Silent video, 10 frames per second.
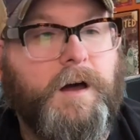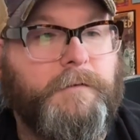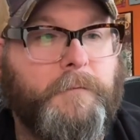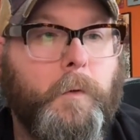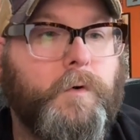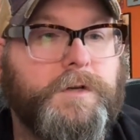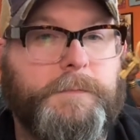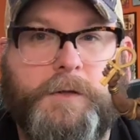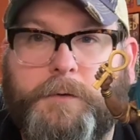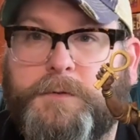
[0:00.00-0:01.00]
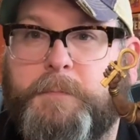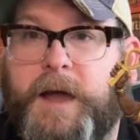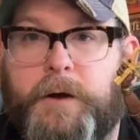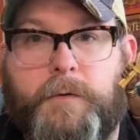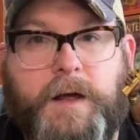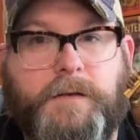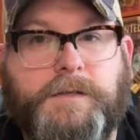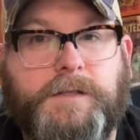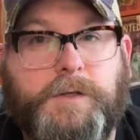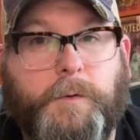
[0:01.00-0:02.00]
Four Horsemen loops back around
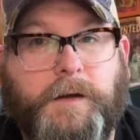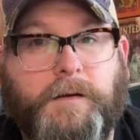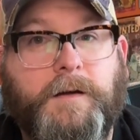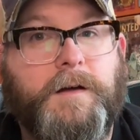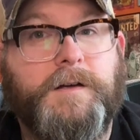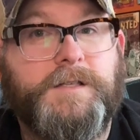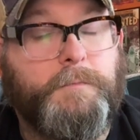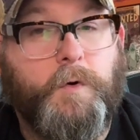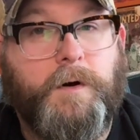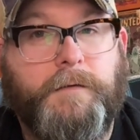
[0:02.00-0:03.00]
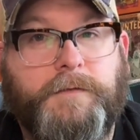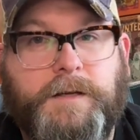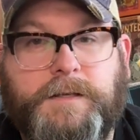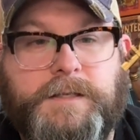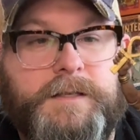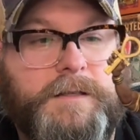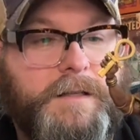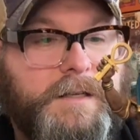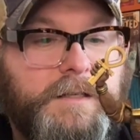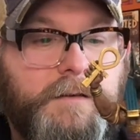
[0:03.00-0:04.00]
to doing some more of these
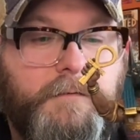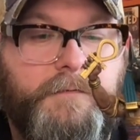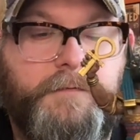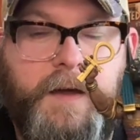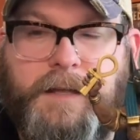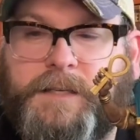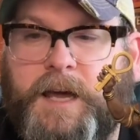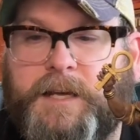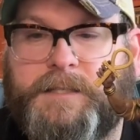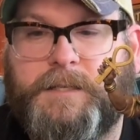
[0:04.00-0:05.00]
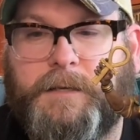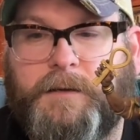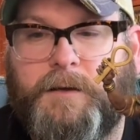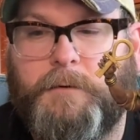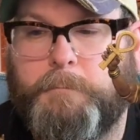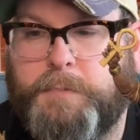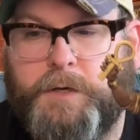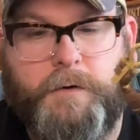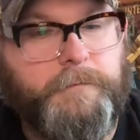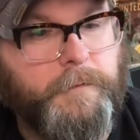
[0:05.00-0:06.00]
fantastic and
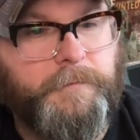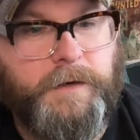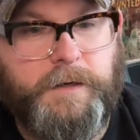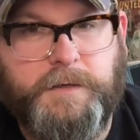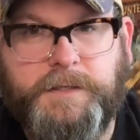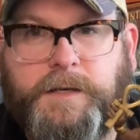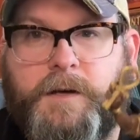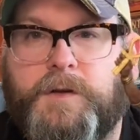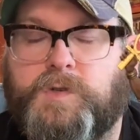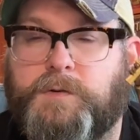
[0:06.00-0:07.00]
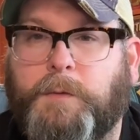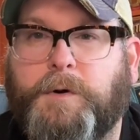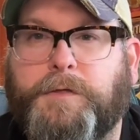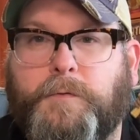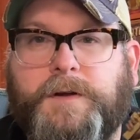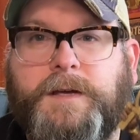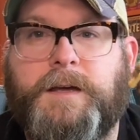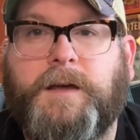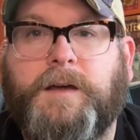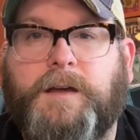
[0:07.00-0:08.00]
beautiful figures. So number
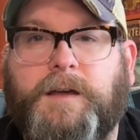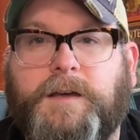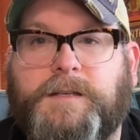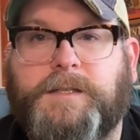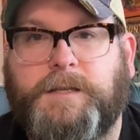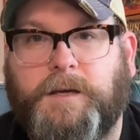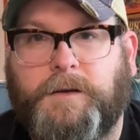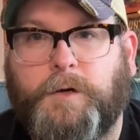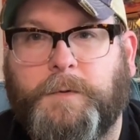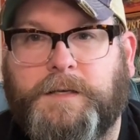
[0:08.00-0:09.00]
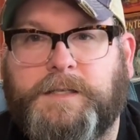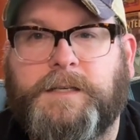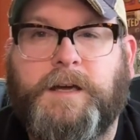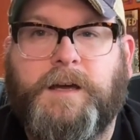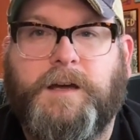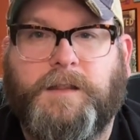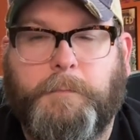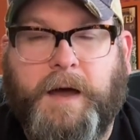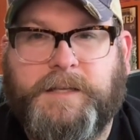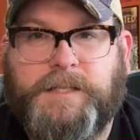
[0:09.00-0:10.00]
3 is the Anubis and the
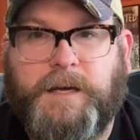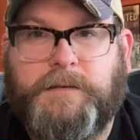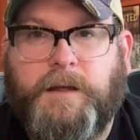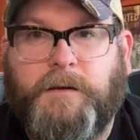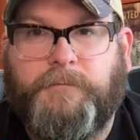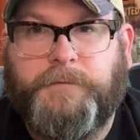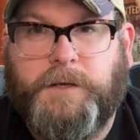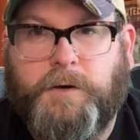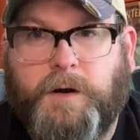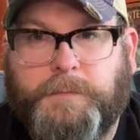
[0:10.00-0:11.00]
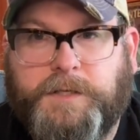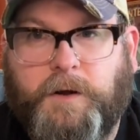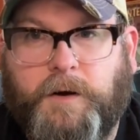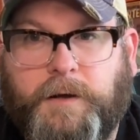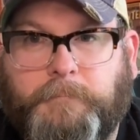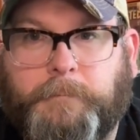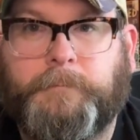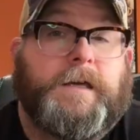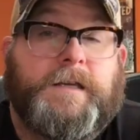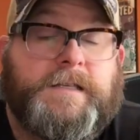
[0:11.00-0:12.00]
Bastet Figure Obscura.
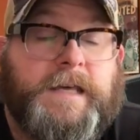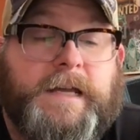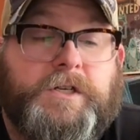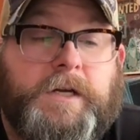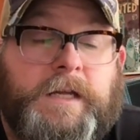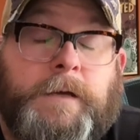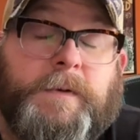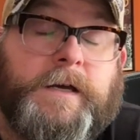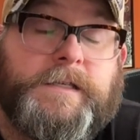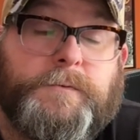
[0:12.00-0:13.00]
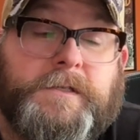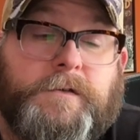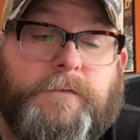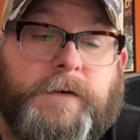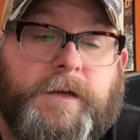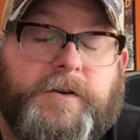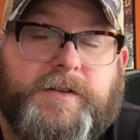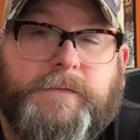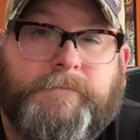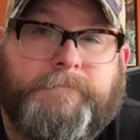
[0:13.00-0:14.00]
Is that cheating because it was 2 figures?